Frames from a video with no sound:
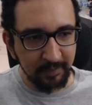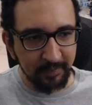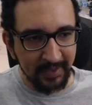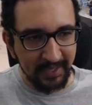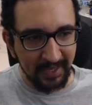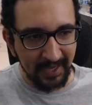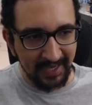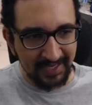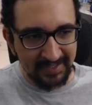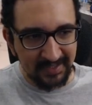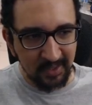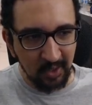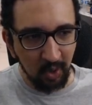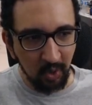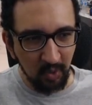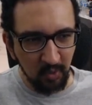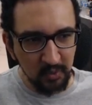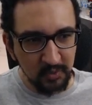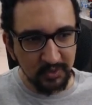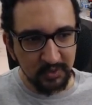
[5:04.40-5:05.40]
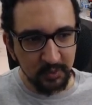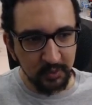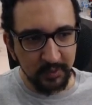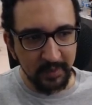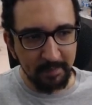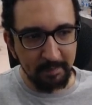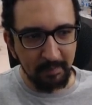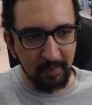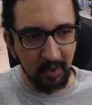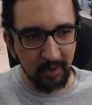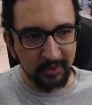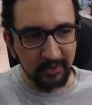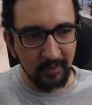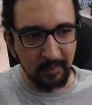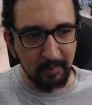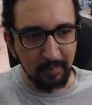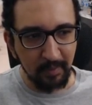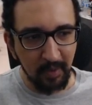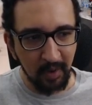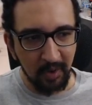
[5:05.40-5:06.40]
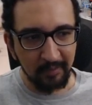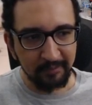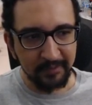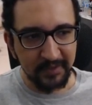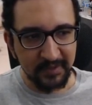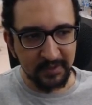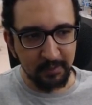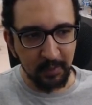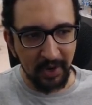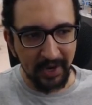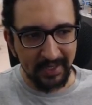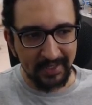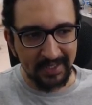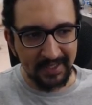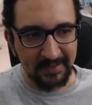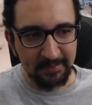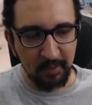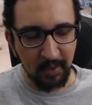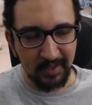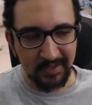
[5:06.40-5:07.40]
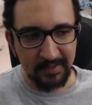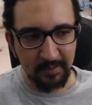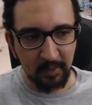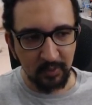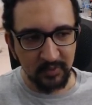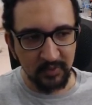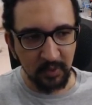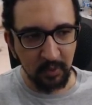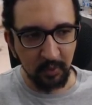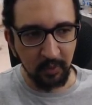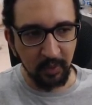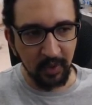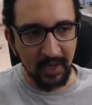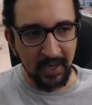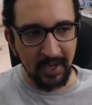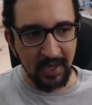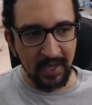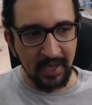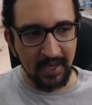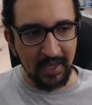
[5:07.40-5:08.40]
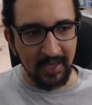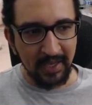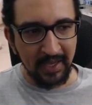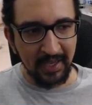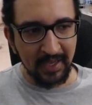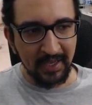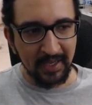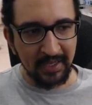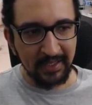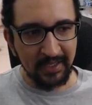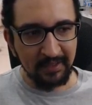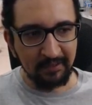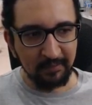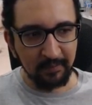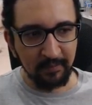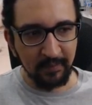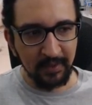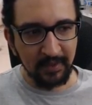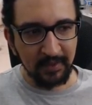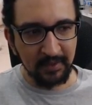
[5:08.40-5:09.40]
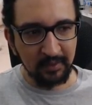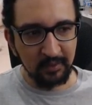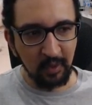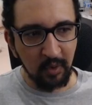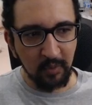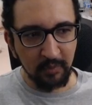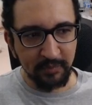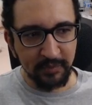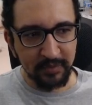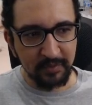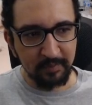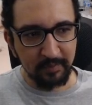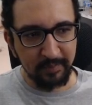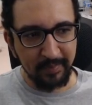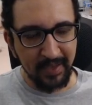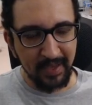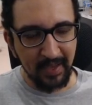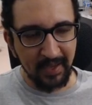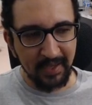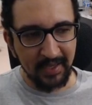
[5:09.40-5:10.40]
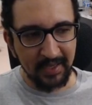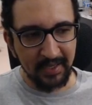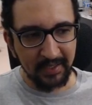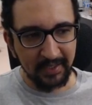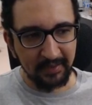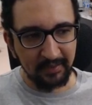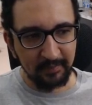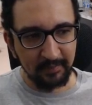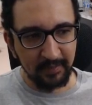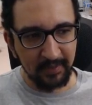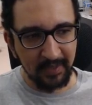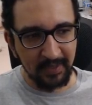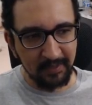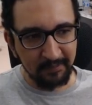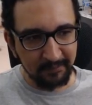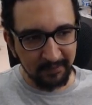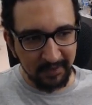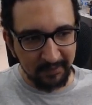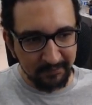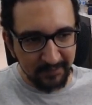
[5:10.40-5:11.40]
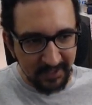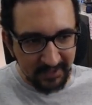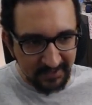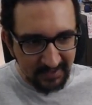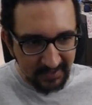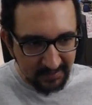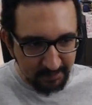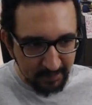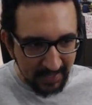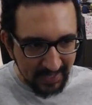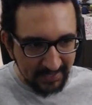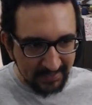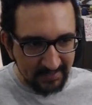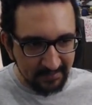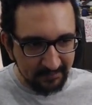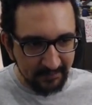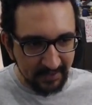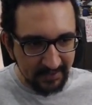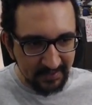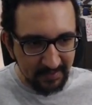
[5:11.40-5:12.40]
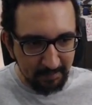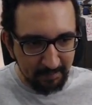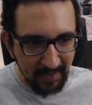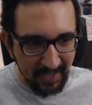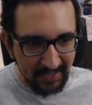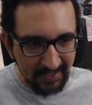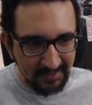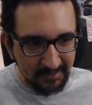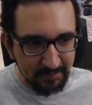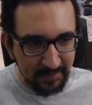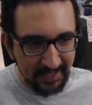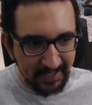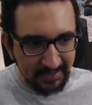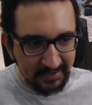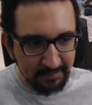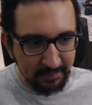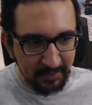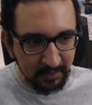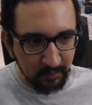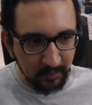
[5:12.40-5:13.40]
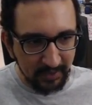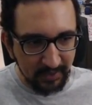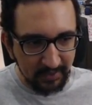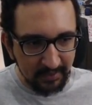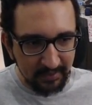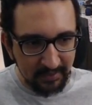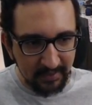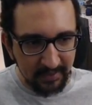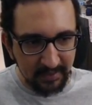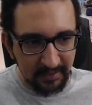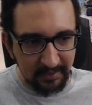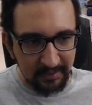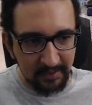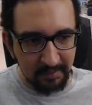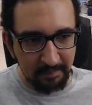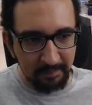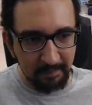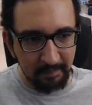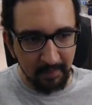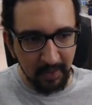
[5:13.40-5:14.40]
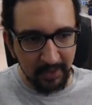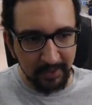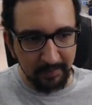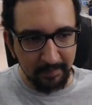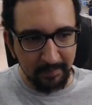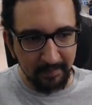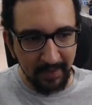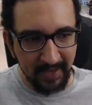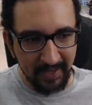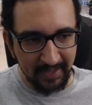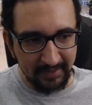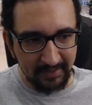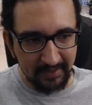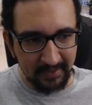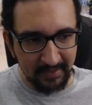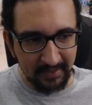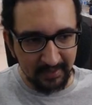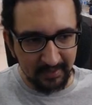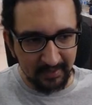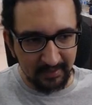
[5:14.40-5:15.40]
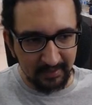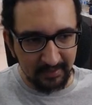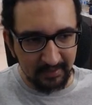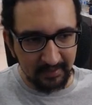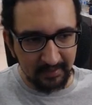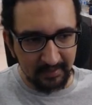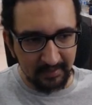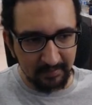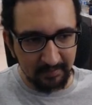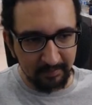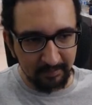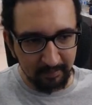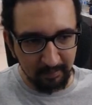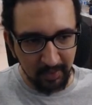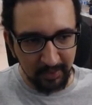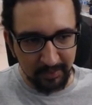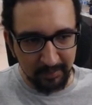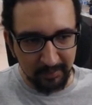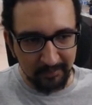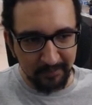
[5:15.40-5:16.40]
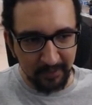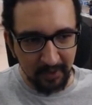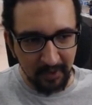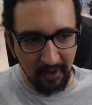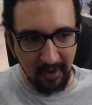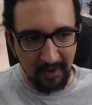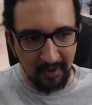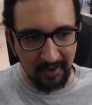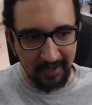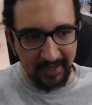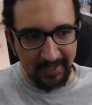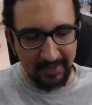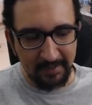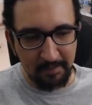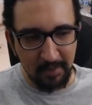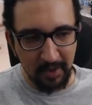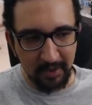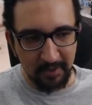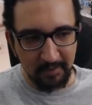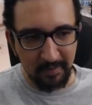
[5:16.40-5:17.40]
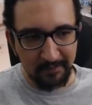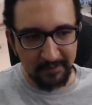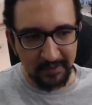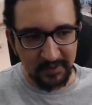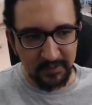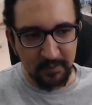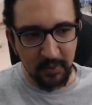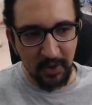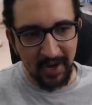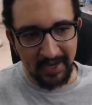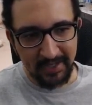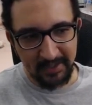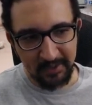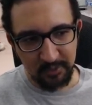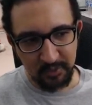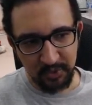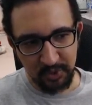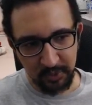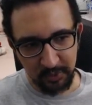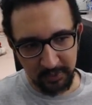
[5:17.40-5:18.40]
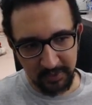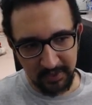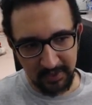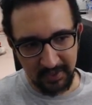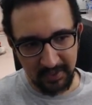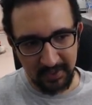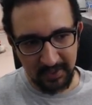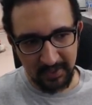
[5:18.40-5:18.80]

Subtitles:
be as close to the bottom of the sprite as possible. So if don't if there's a space, if there's a blank space between the bottom and the bottom of the car and the bottom of the sprite, you should